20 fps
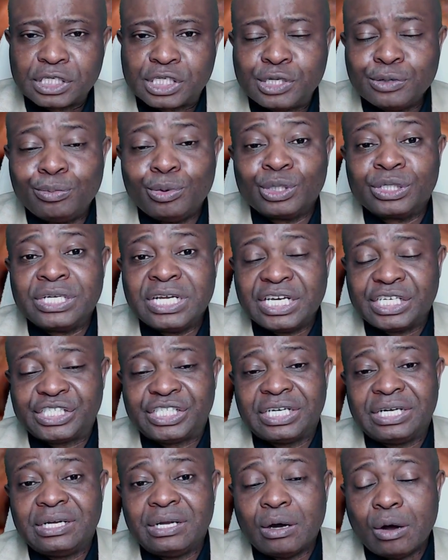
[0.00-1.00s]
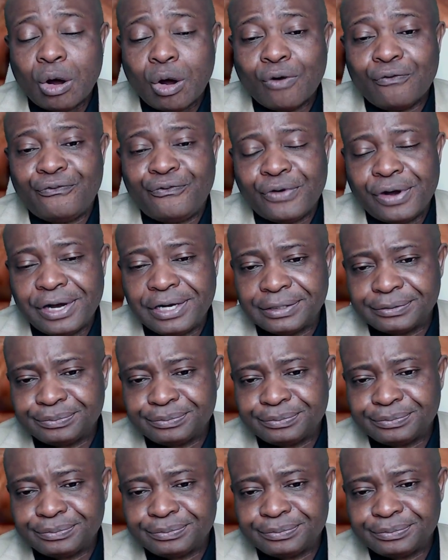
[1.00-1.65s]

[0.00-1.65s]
subordination of